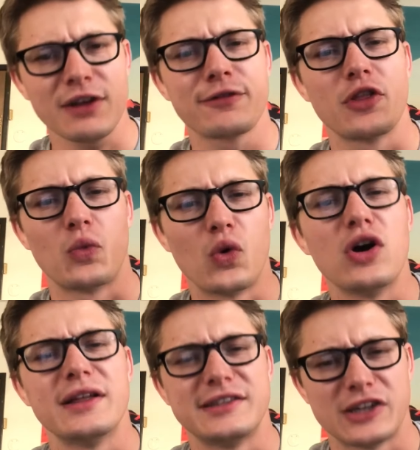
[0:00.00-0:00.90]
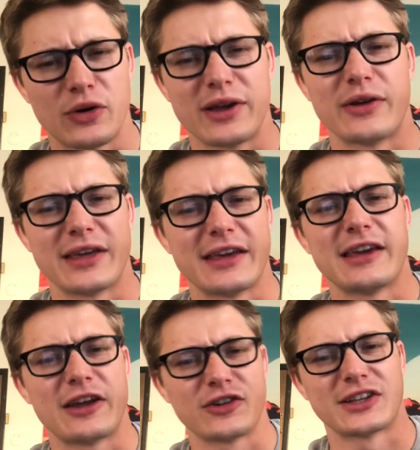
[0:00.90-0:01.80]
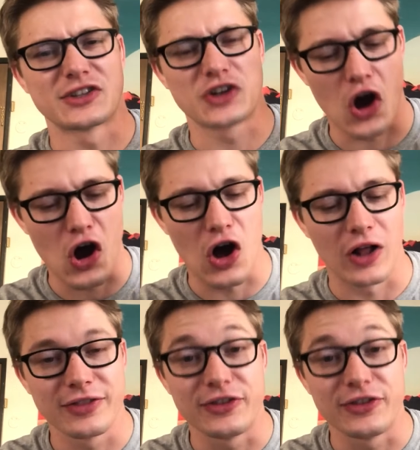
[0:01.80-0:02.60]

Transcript: for the woods, you know, he hears this call,